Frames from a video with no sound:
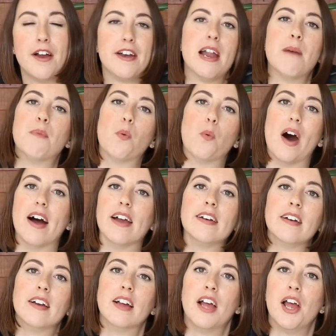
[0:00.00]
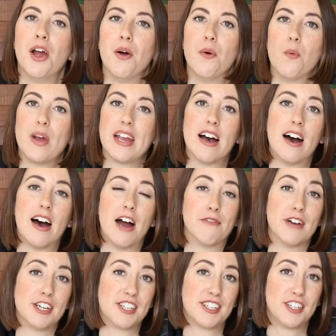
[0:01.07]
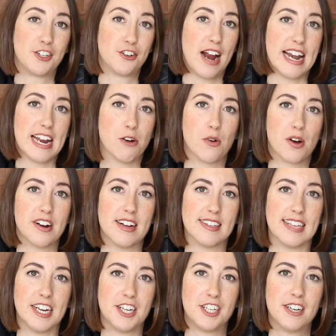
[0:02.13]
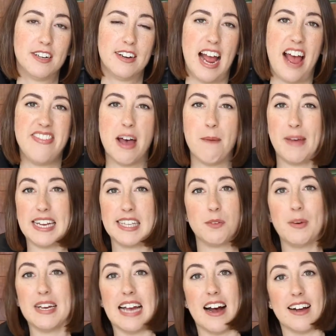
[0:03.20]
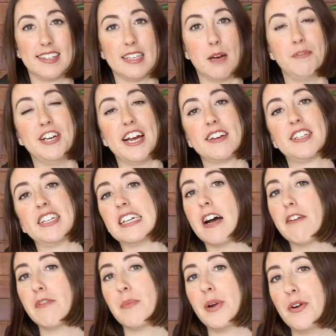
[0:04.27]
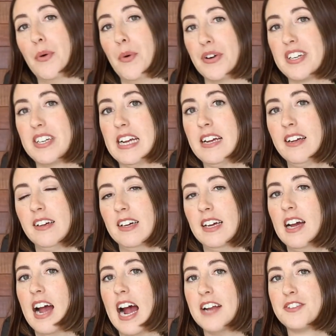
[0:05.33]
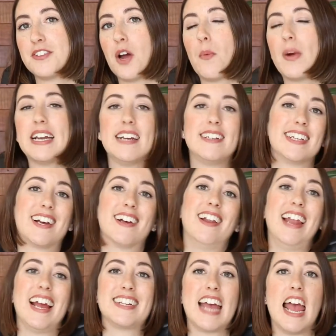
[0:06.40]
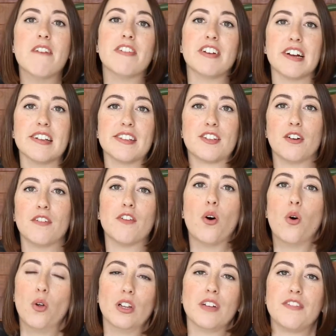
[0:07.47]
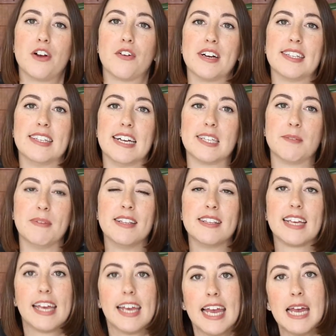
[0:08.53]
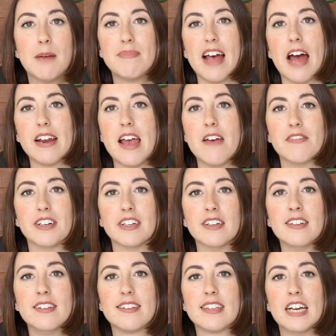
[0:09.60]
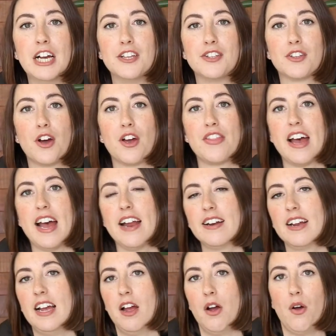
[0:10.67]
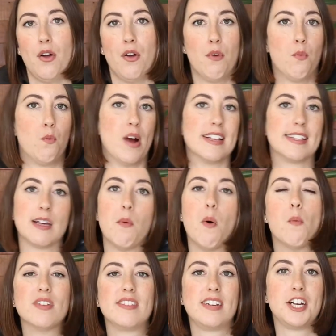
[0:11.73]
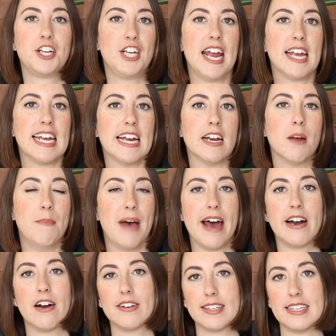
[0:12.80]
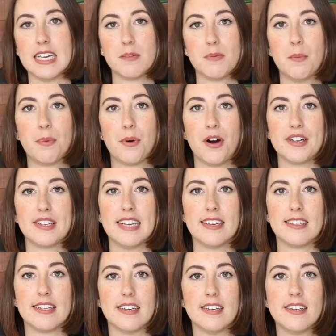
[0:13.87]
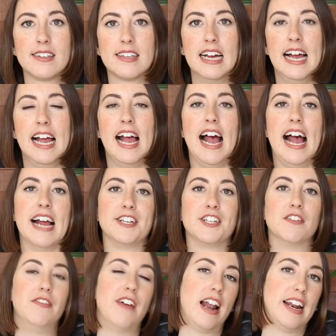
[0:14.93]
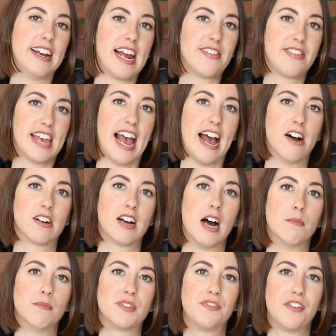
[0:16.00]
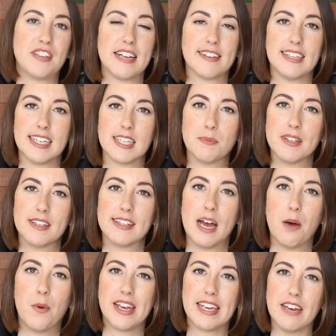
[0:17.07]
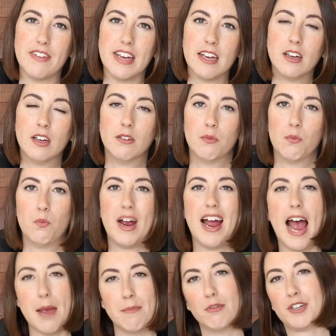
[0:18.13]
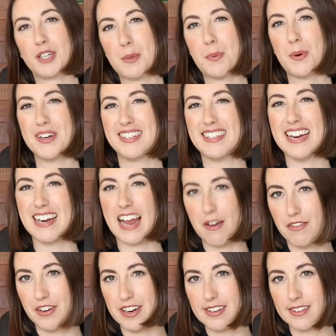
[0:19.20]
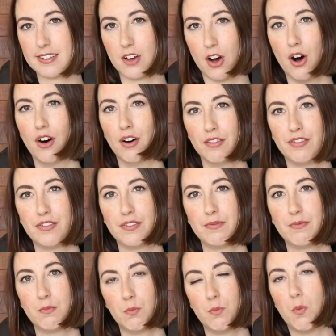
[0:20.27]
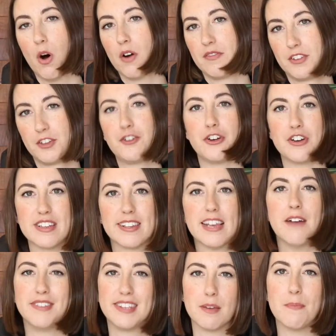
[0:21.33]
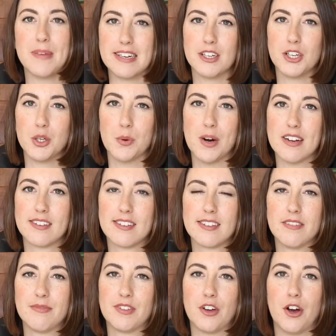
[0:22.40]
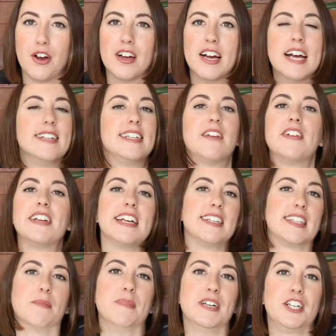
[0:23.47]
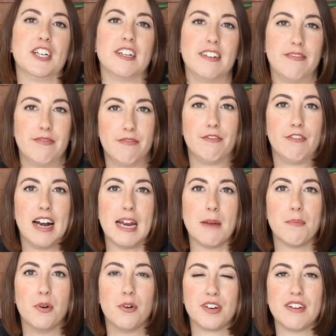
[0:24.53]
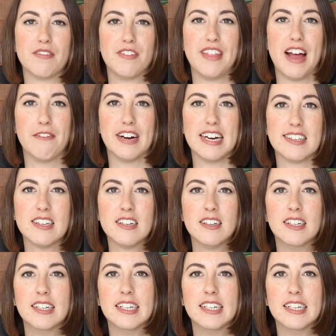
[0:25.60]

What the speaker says: Number 1, we are a registered training organisation, and that means we are subject to government auditing. And so we need to collect evidence of all of your assessments, keep that evidence so that when someone wants to check in about our assessment processes and to validate the outcomes for the assessments that we're giving, we're able to present evidence of what students have submitted to us. So DVD submission, really important for that reason.